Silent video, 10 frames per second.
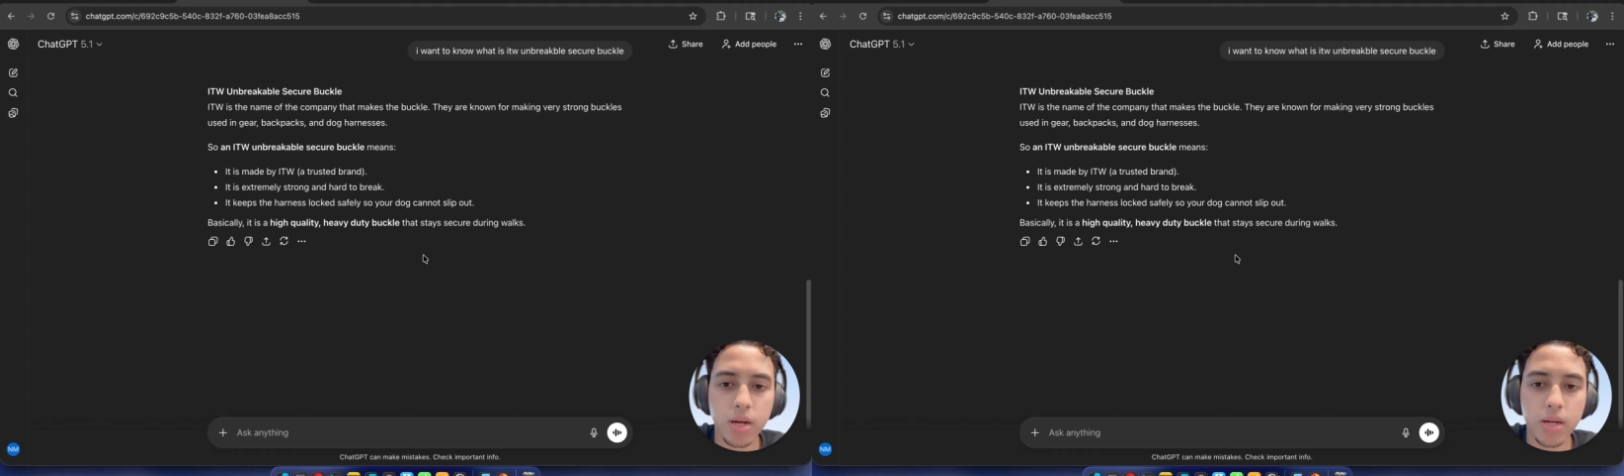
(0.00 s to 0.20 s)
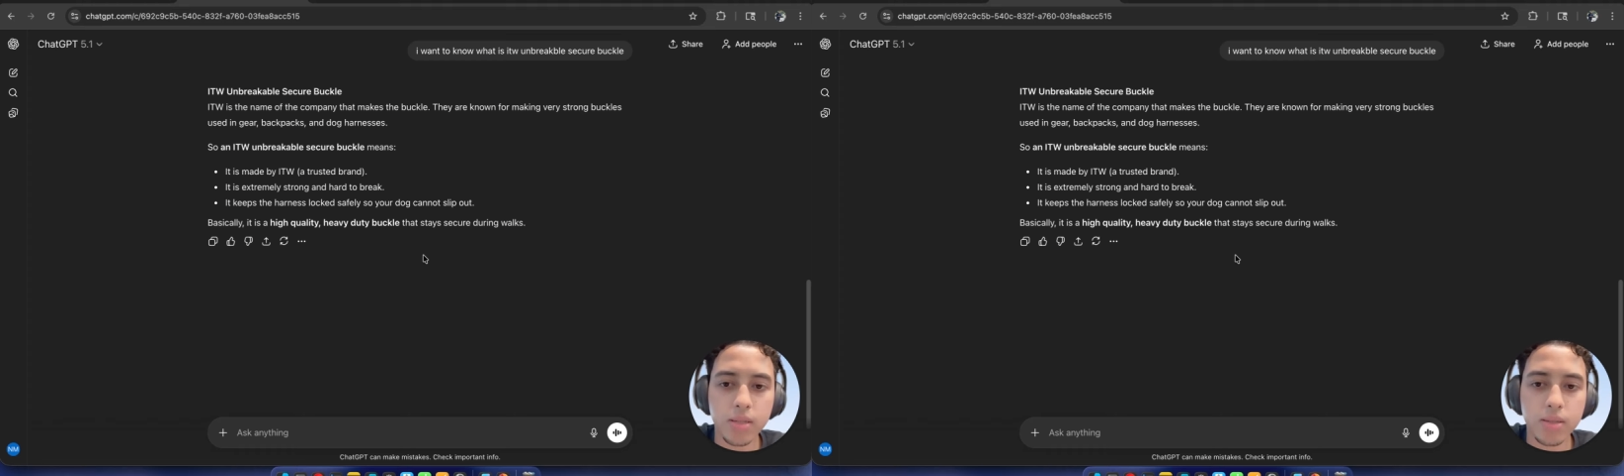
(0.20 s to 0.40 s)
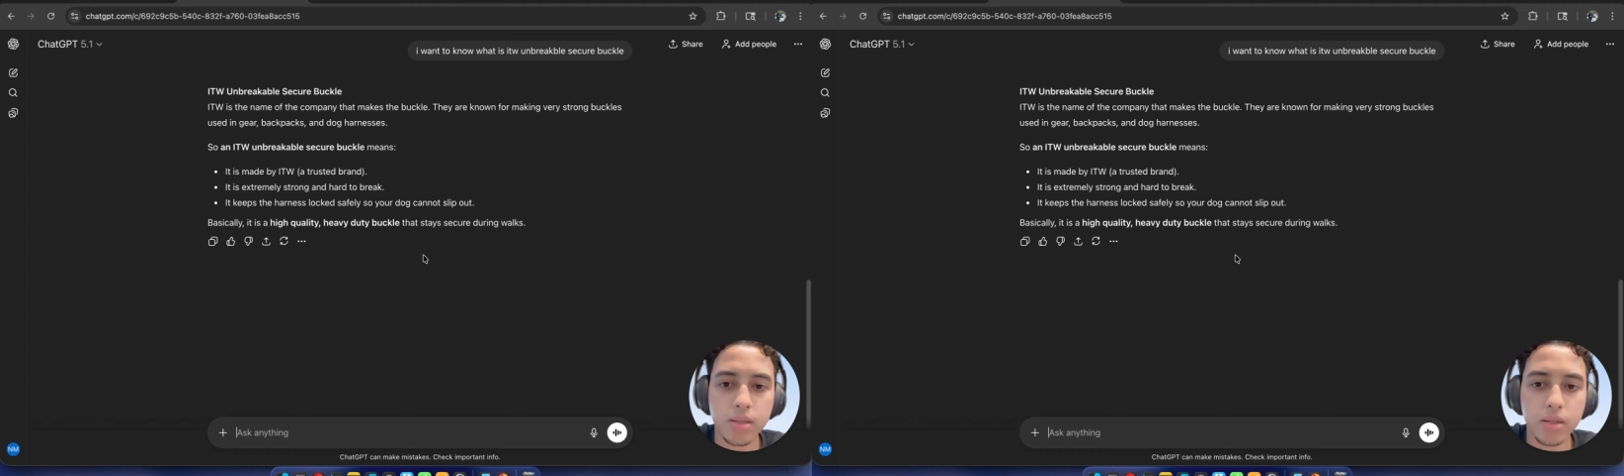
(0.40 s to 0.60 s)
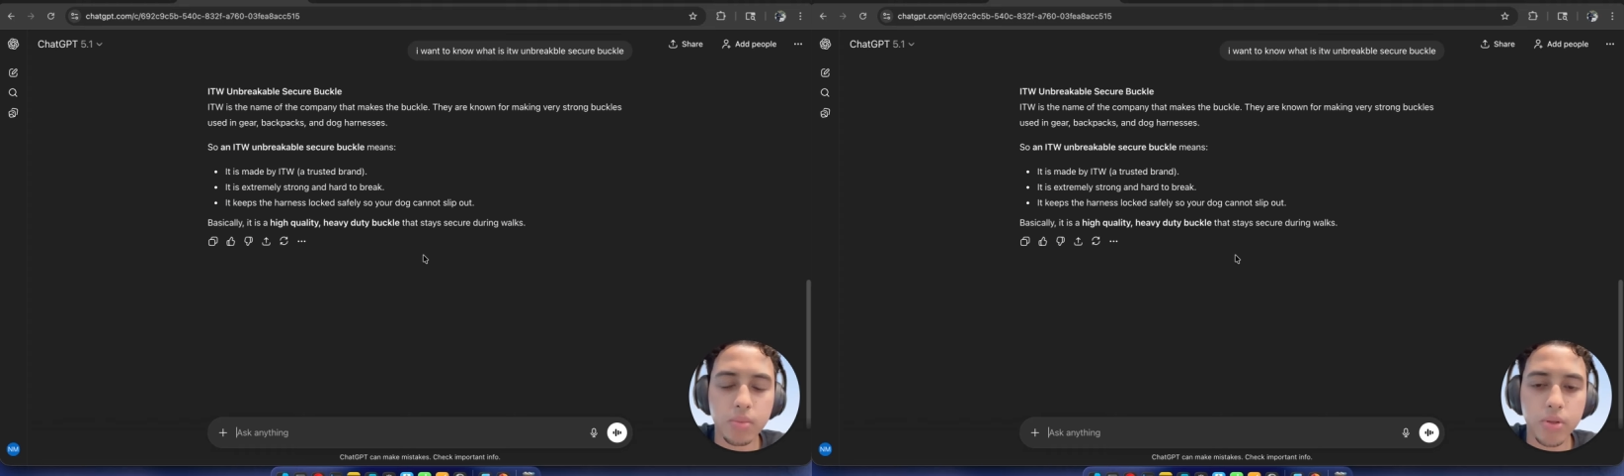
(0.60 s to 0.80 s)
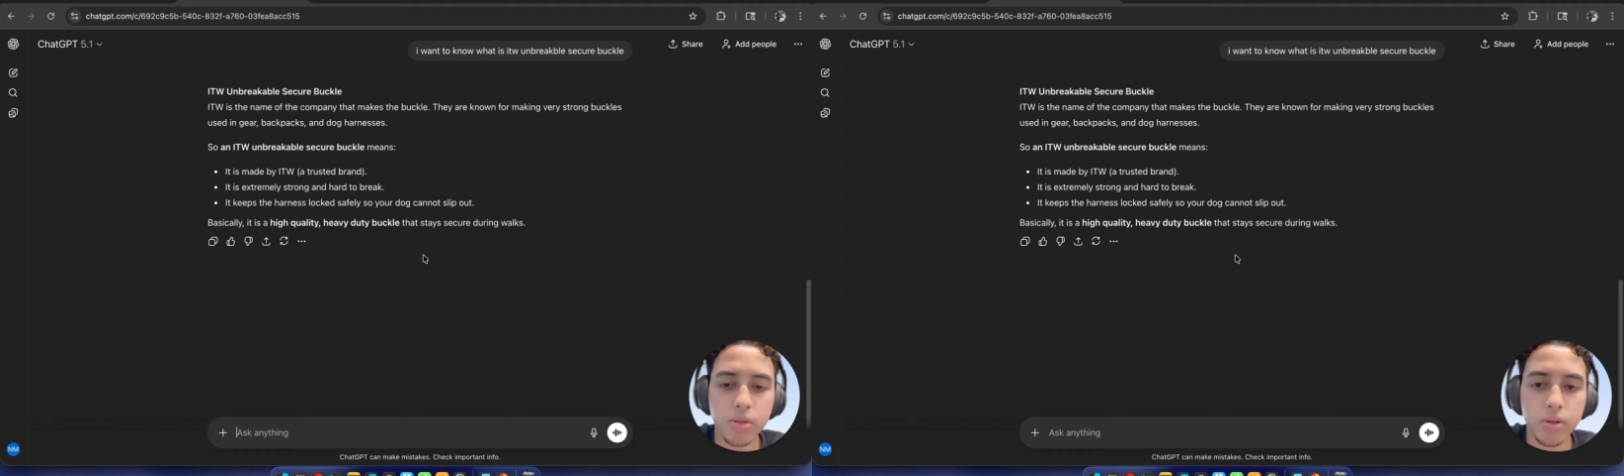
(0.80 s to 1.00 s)

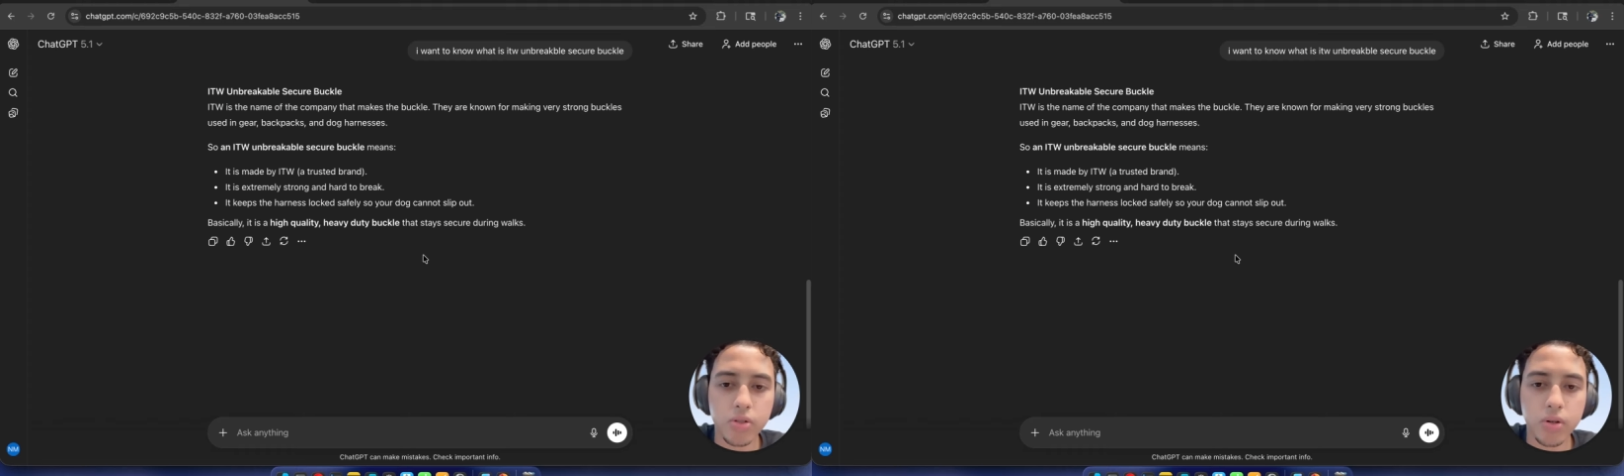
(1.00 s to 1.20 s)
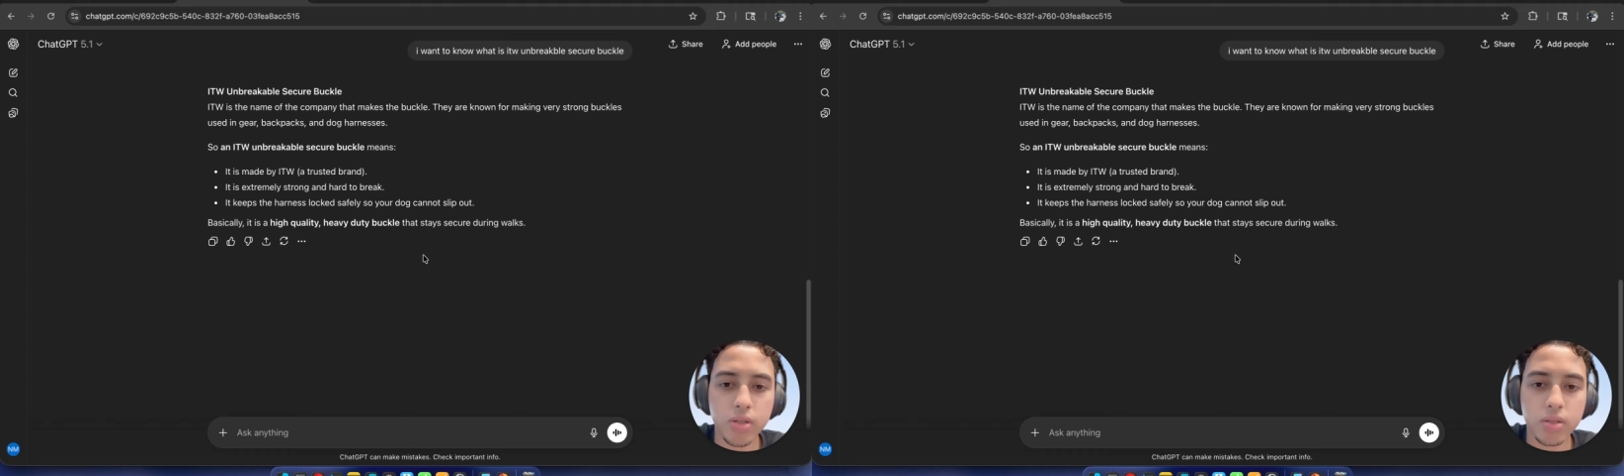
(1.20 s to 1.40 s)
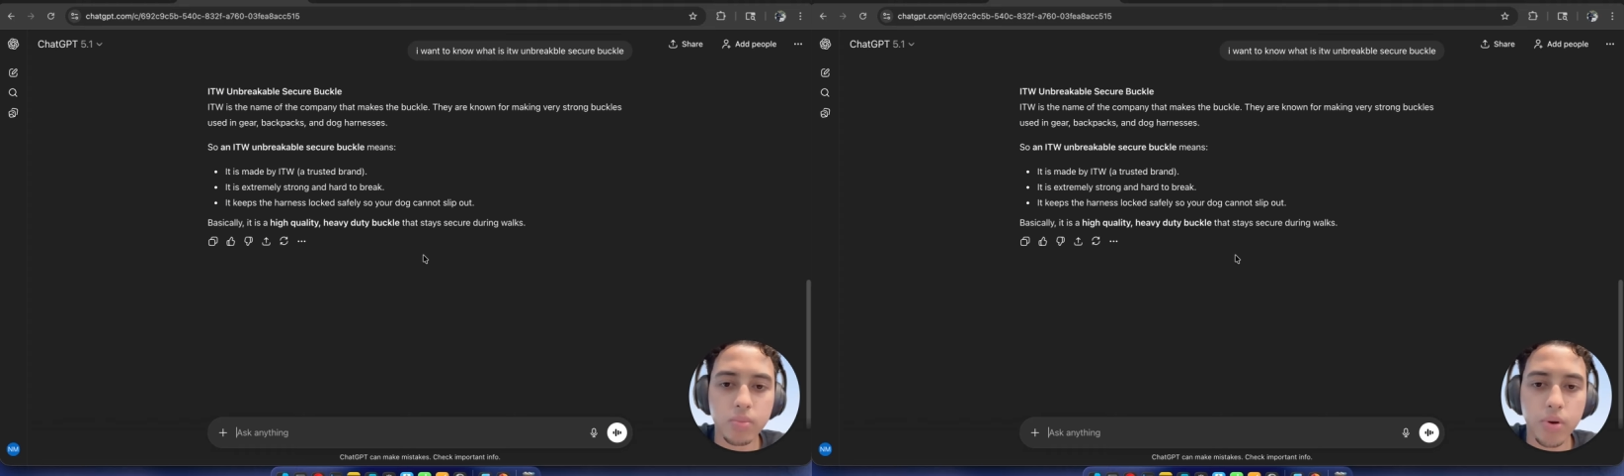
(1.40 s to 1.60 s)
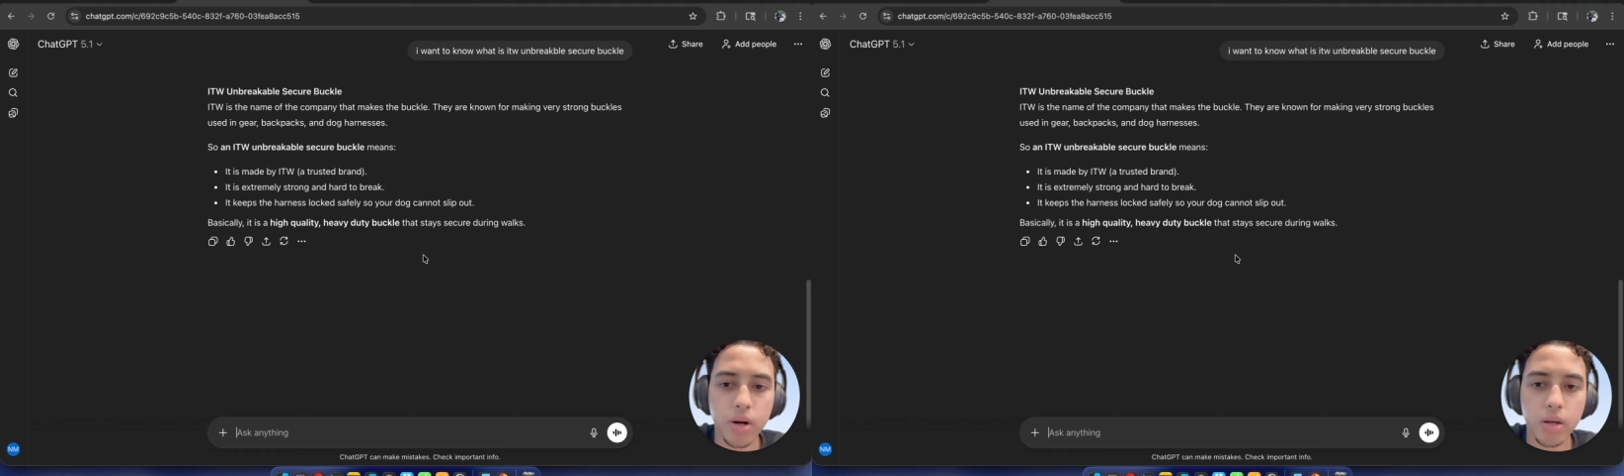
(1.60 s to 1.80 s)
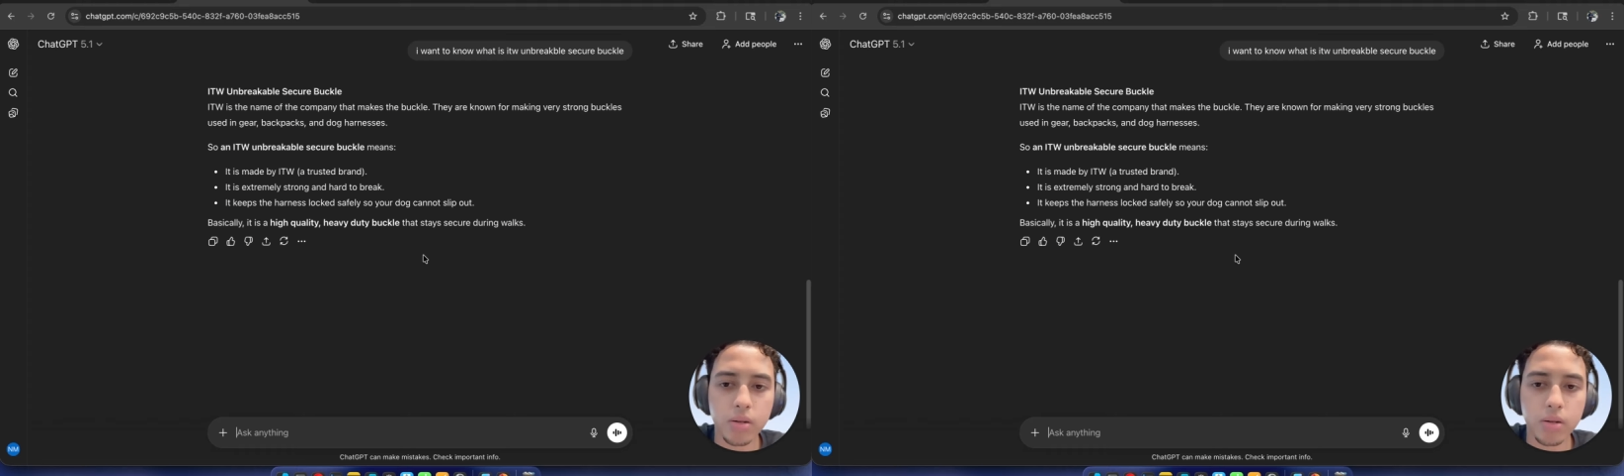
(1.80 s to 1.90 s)
ITW, a trusted brand,